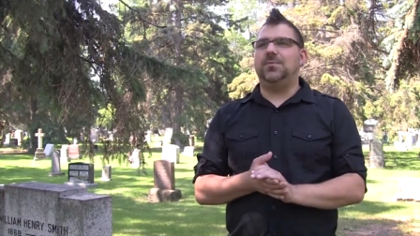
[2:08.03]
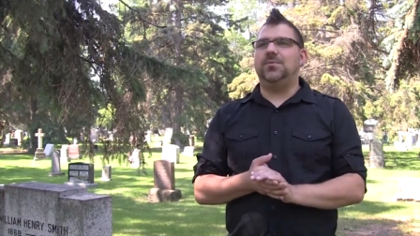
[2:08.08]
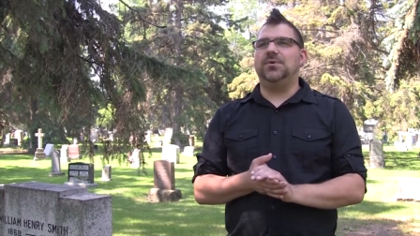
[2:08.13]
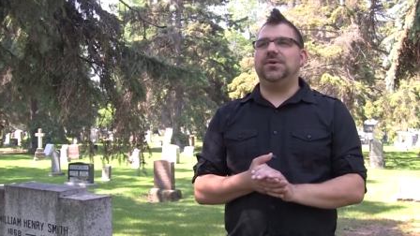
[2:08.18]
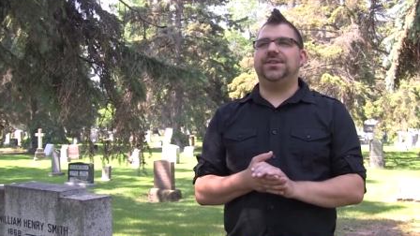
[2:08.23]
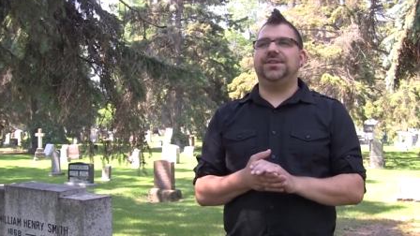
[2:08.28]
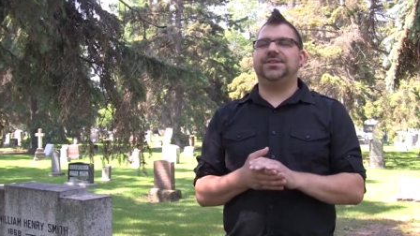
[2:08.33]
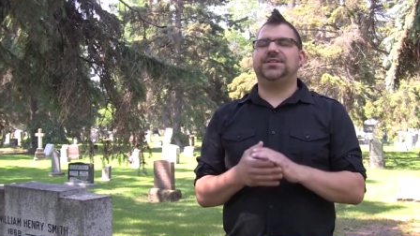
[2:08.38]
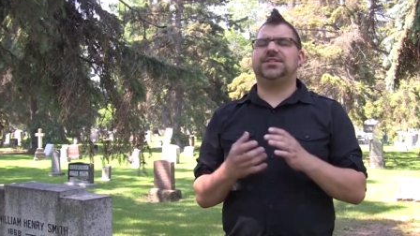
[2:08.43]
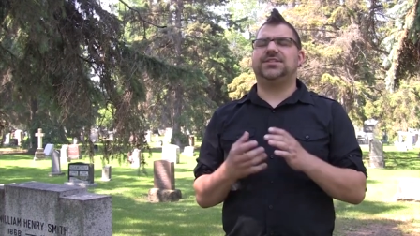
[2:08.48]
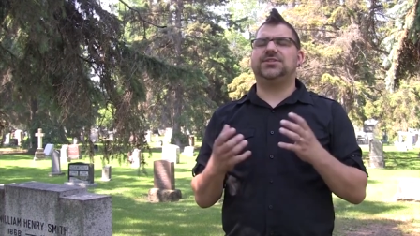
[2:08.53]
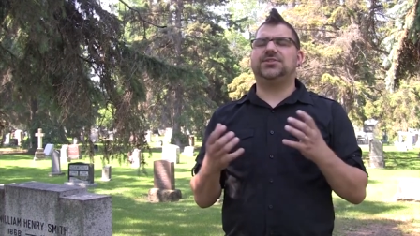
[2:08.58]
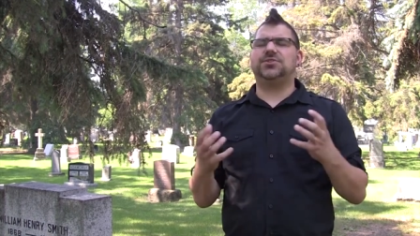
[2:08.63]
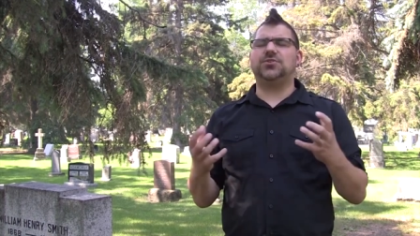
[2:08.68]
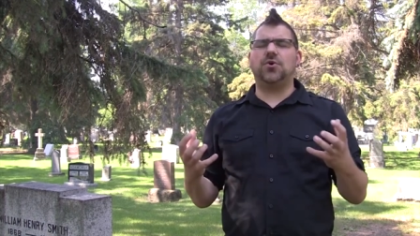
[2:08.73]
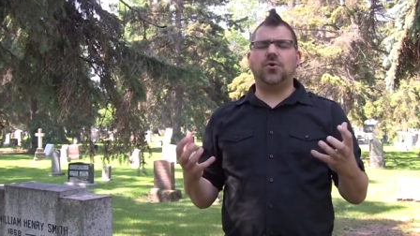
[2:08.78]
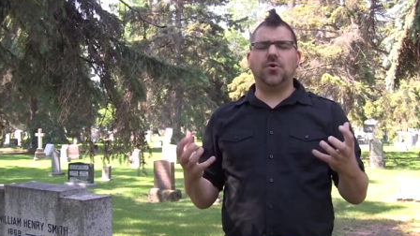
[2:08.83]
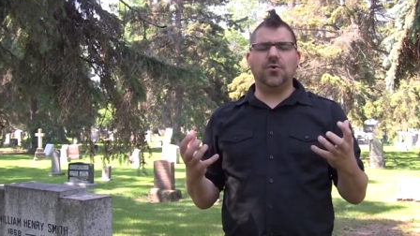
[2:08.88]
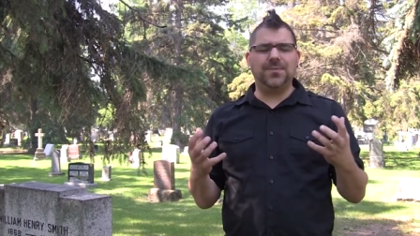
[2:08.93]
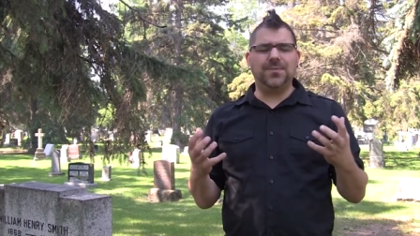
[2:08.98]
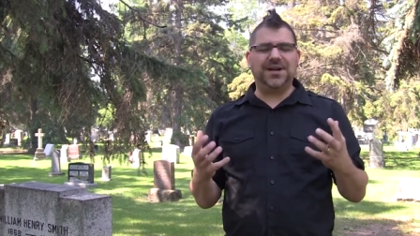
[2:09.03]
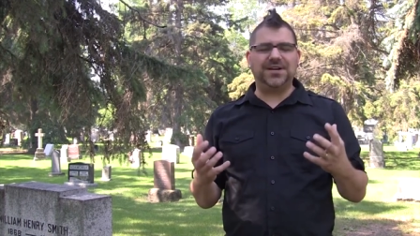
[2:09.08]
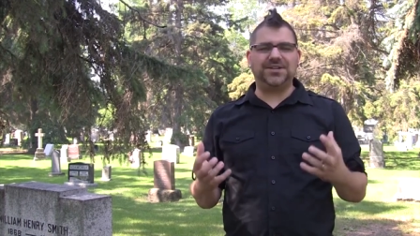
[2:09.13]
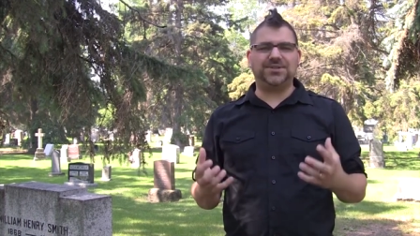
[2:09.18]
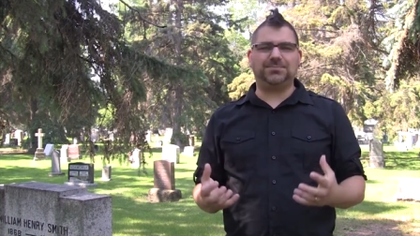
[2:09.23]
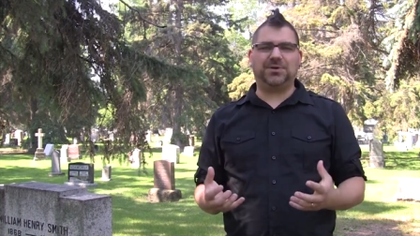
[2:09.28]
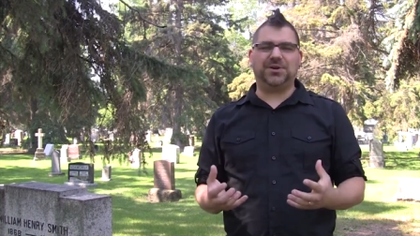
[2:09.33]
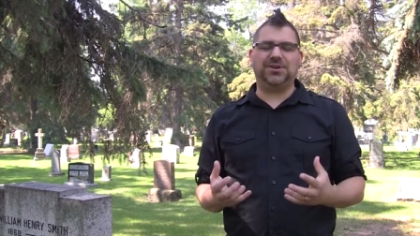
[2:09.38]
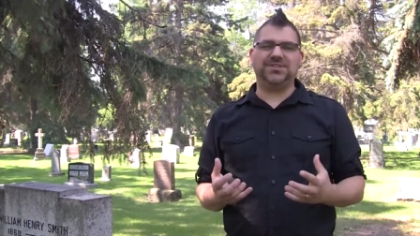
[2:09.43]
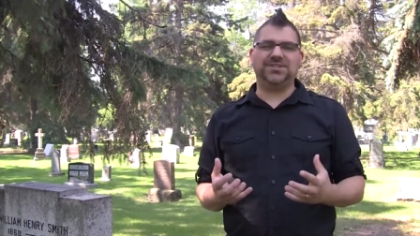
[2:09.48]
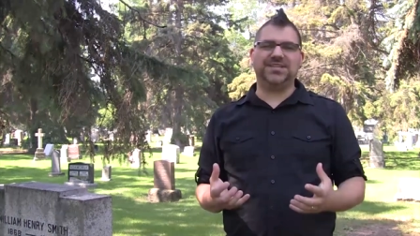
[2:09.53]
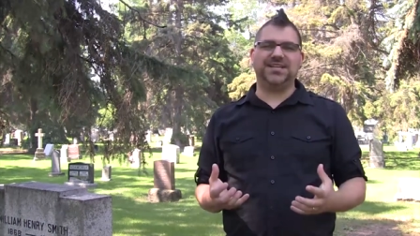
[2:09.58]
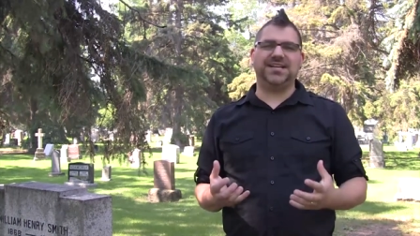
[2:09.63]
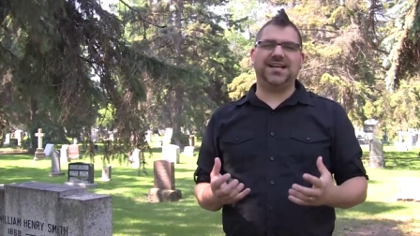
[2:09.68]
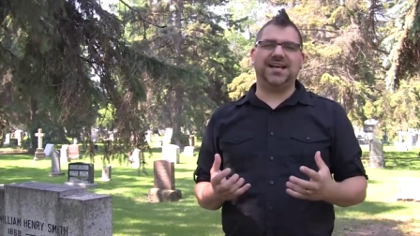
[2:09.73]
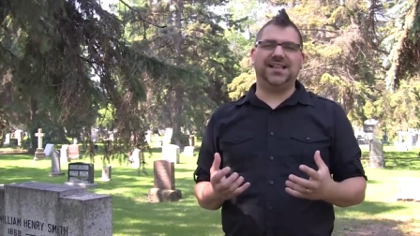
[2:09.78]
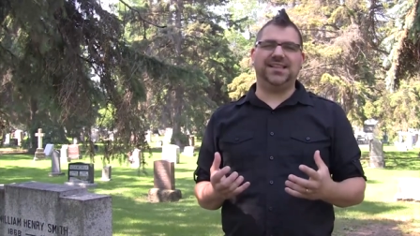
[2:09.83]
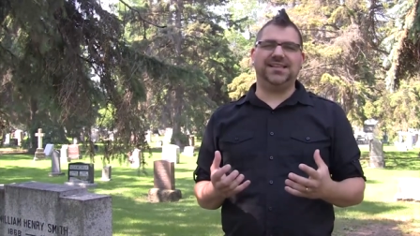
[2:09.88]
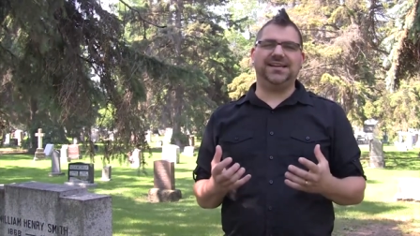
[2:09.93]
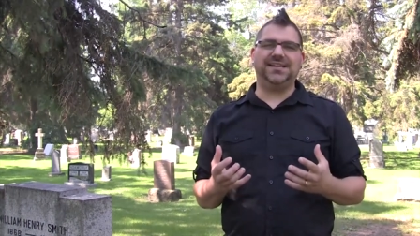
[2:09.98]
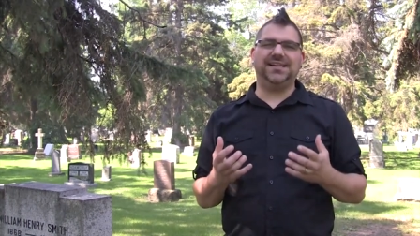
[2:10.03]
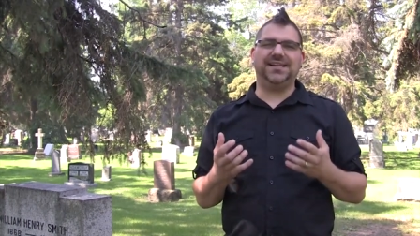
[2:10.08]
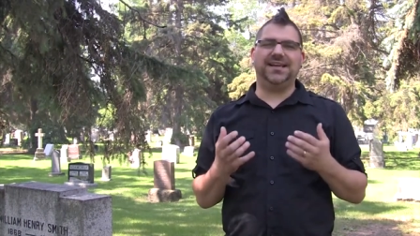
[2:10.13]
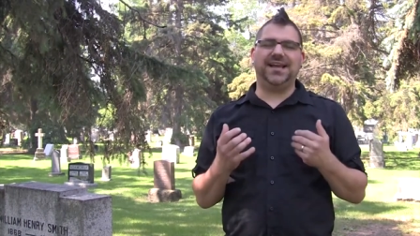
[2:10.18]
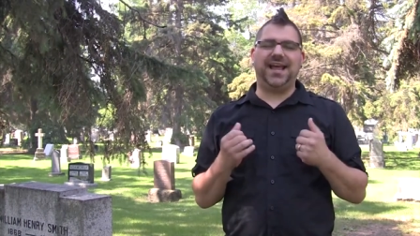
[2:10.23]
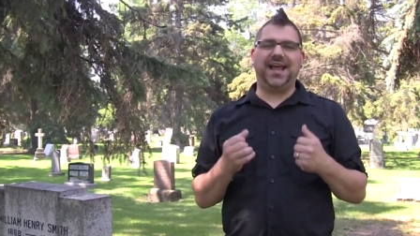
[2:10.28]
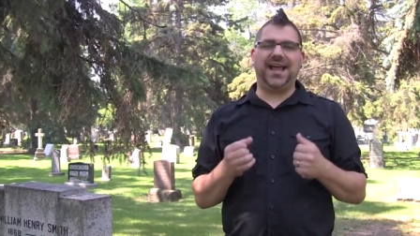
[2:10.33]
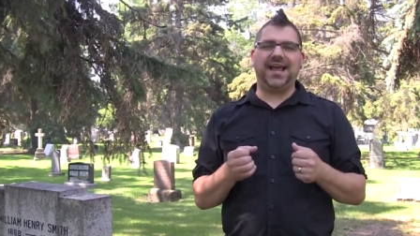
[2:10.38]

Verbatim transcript: with so much personality,